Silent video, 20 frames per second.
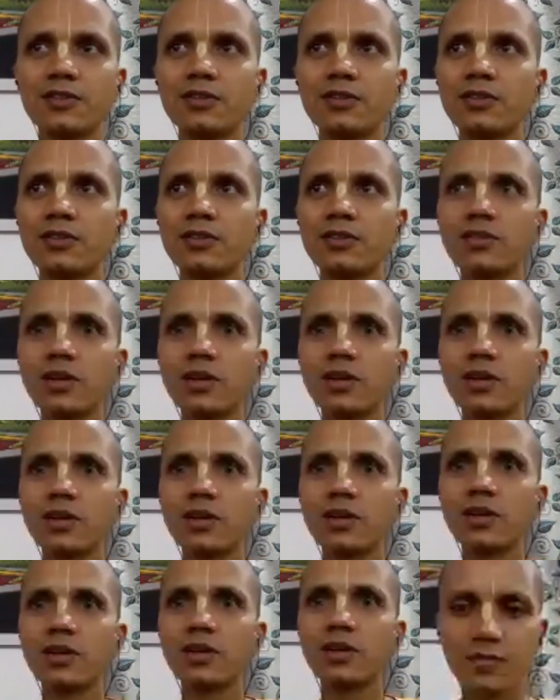They're
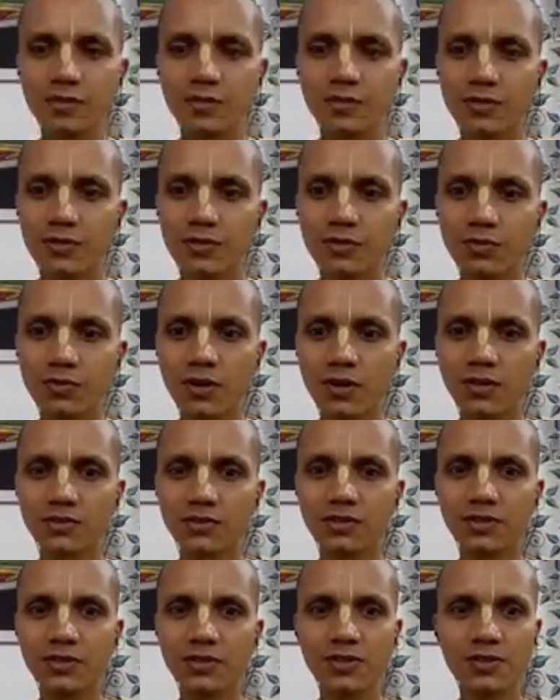amazed. They
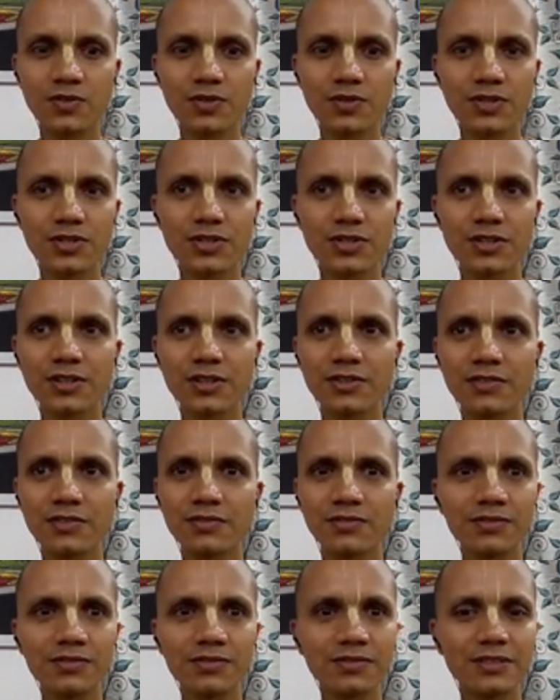wow, this is vegetarian.
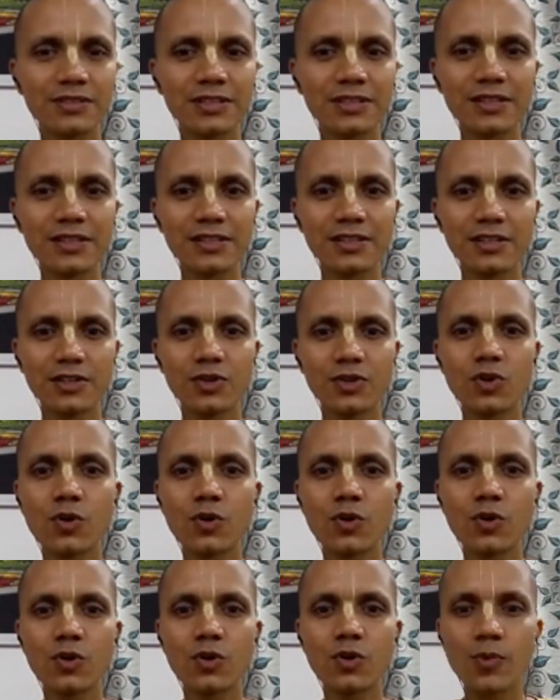Then they didn't go
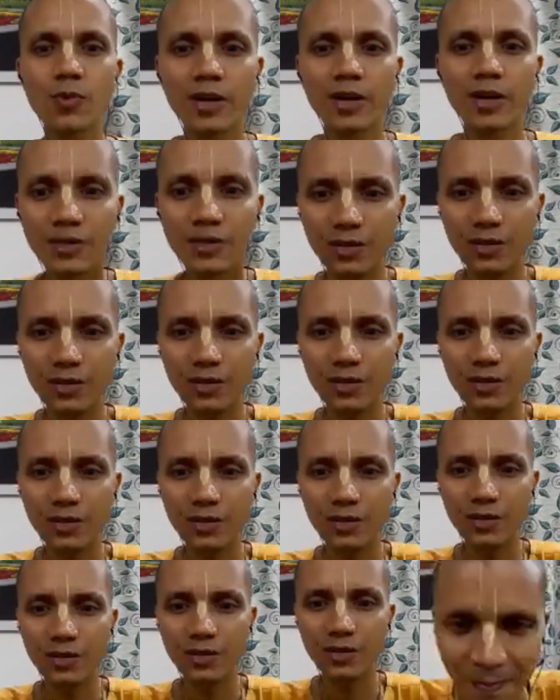back to non-vegetarian.
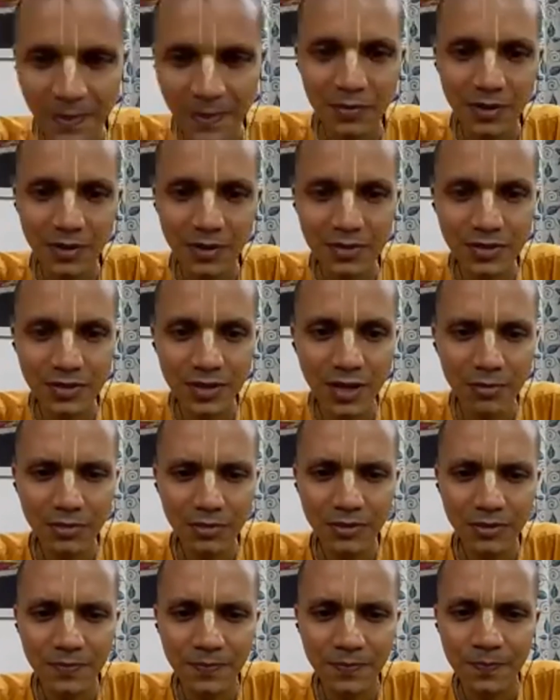They're
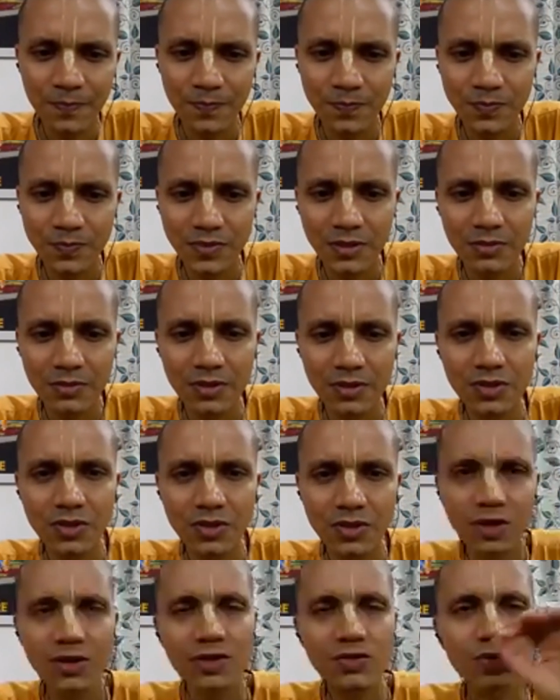happy.
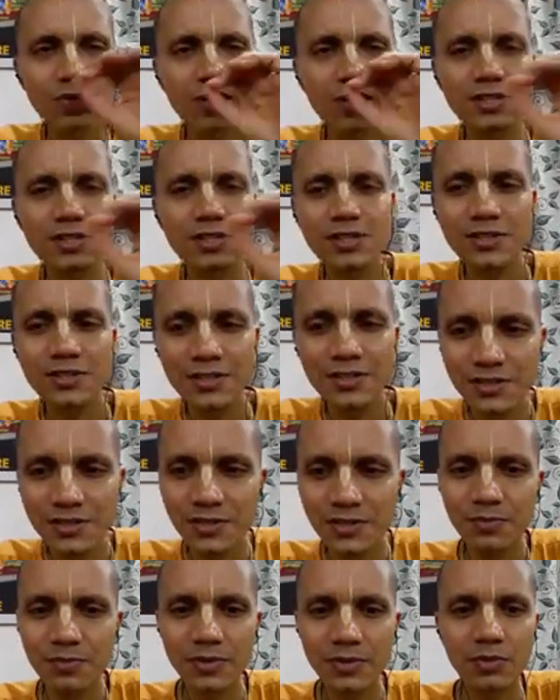Non-veg food is
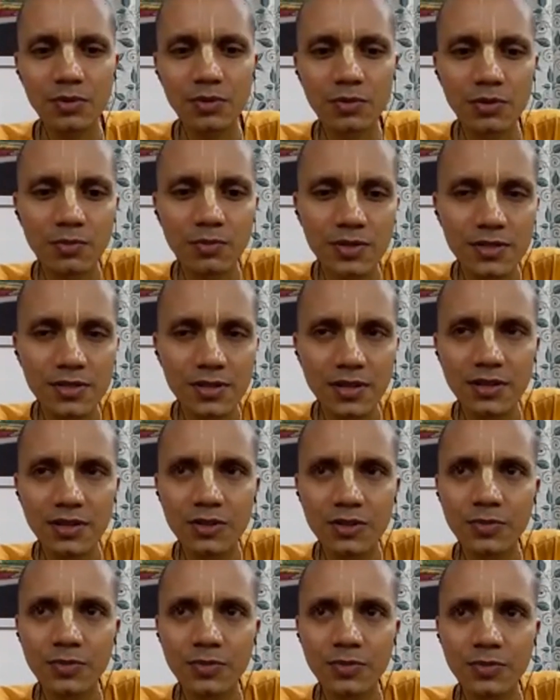tasteless. People put masala
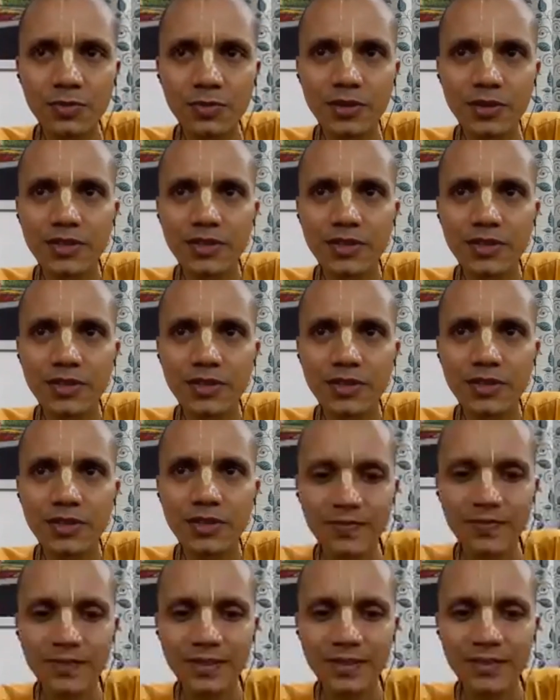to make it tasty,
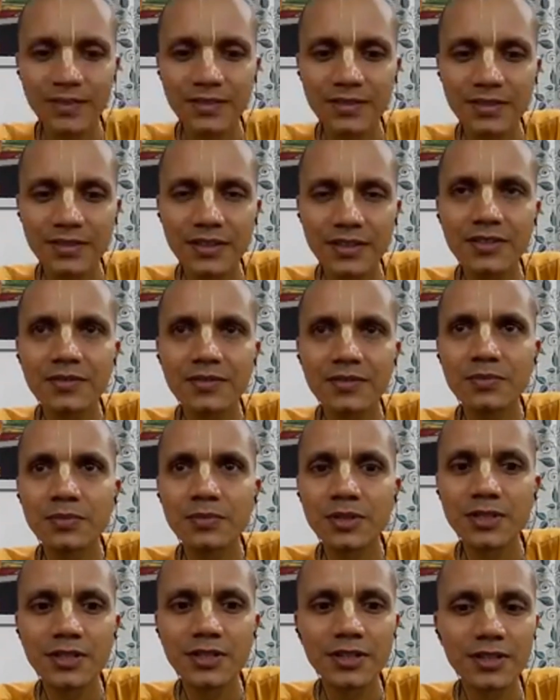right?
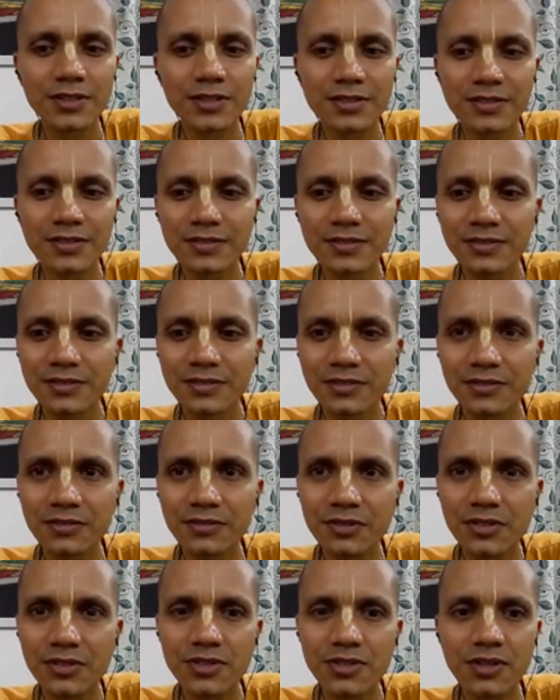But here,
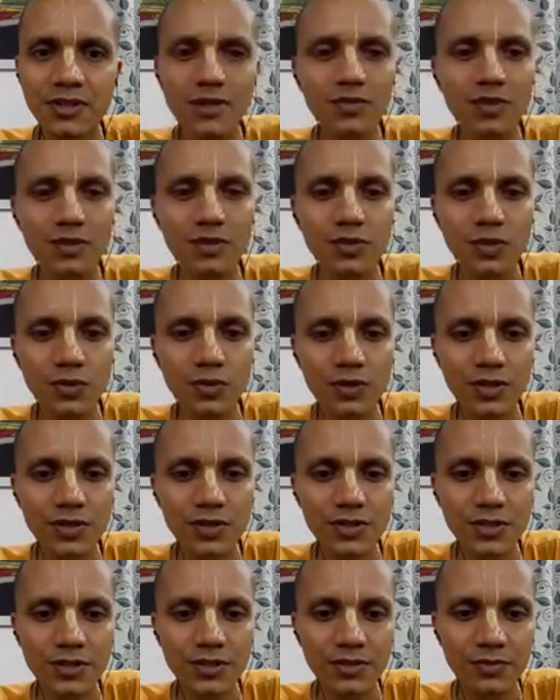vegetarian food is so
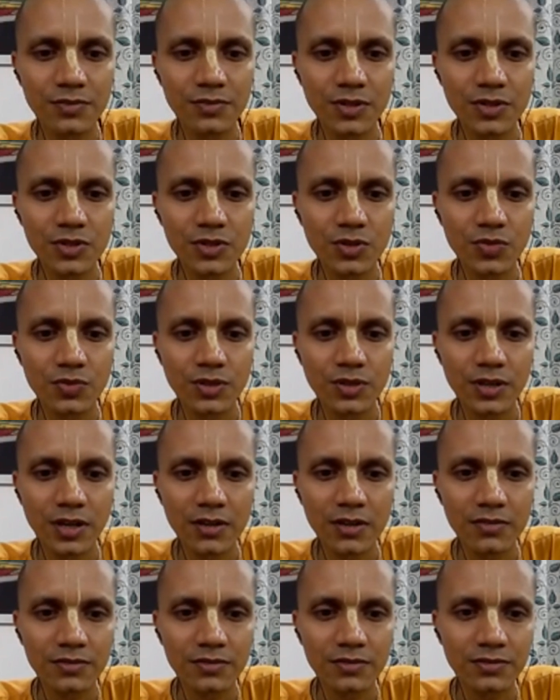tasty. Why should we
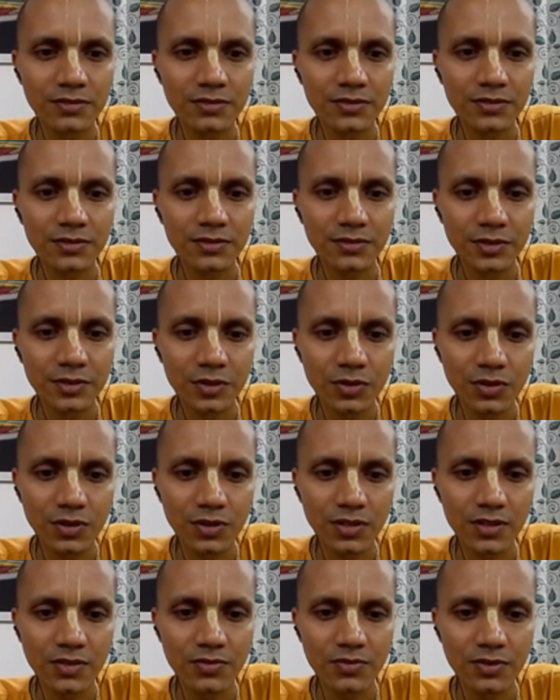have we go to
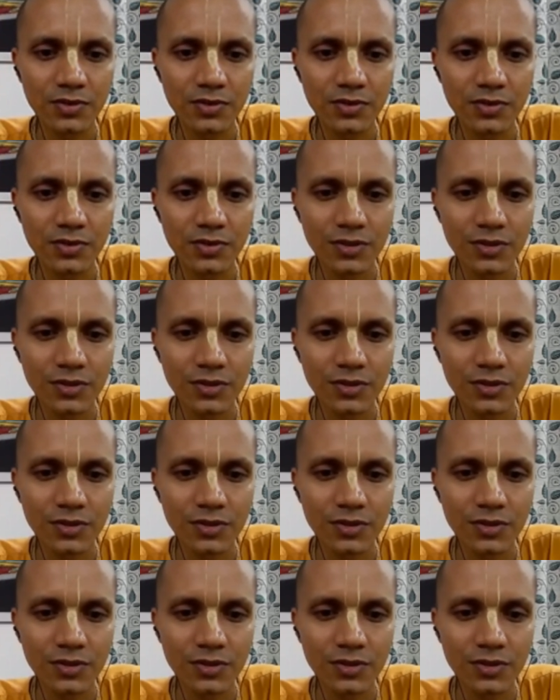other food,